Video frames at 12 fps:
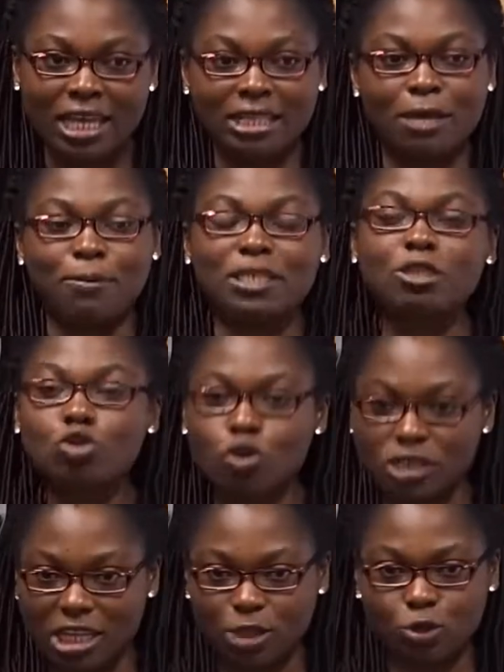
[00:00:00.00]
the person
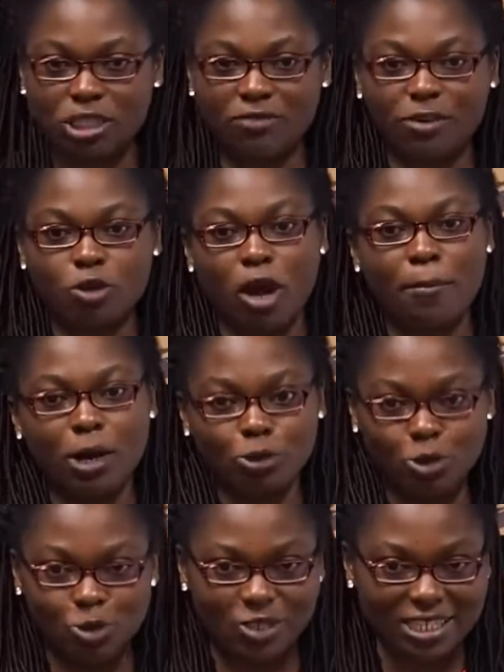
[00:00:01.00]
knows that whatever you're about
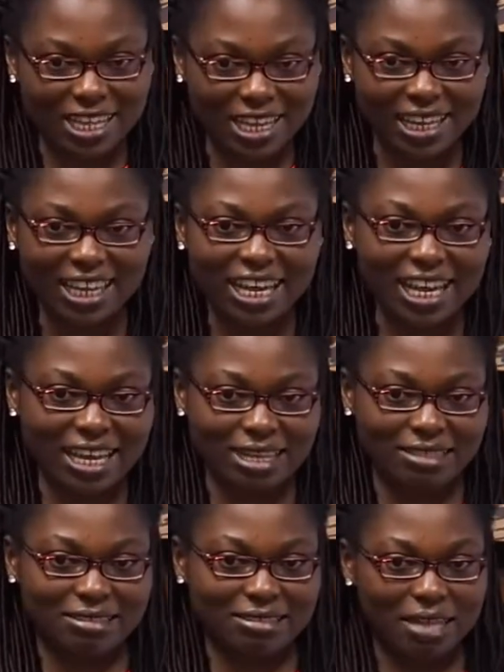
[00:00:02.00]
to say
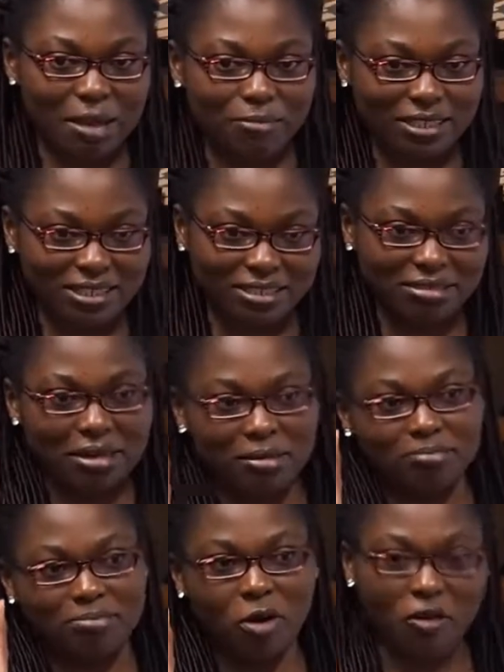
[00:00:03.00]
is a bit
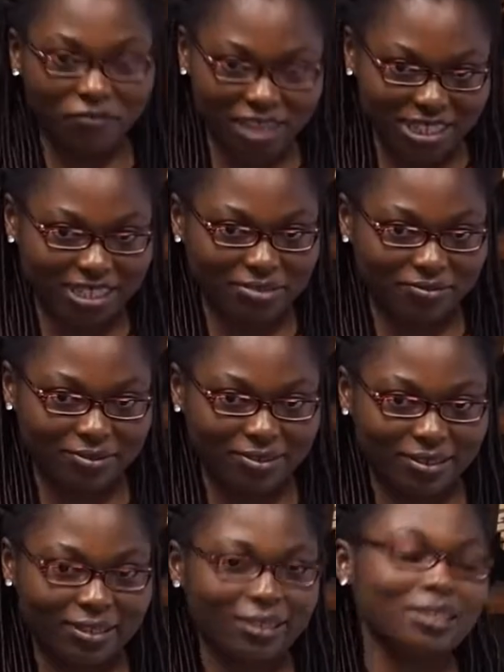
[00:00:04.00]
offensive.
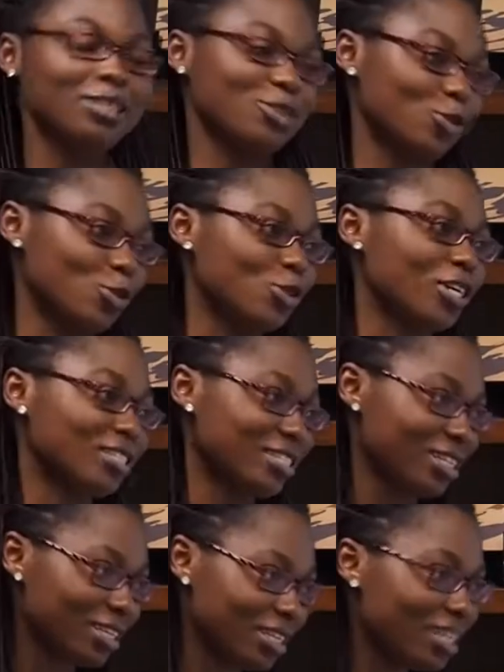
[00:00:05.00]
So you can
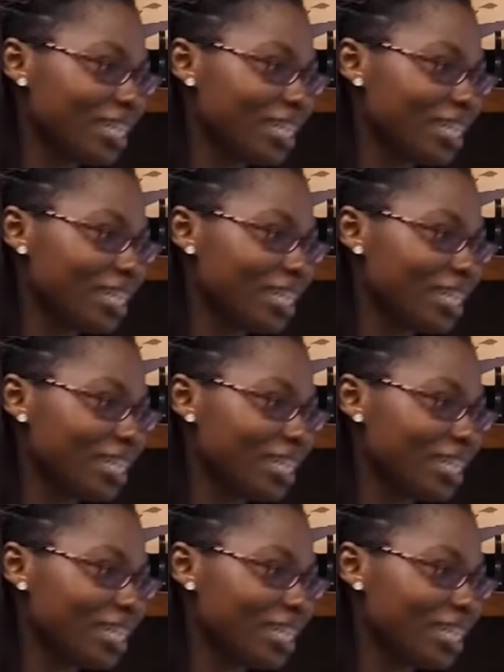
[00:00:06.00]
say,